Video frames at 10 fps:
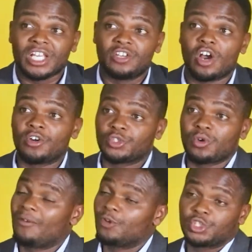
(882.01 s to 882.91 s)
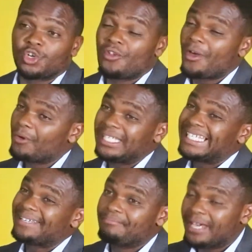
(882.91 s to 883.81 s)
you are going to have what you call the
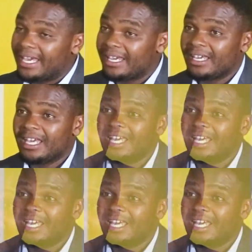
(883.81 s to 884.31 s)
waiting bay.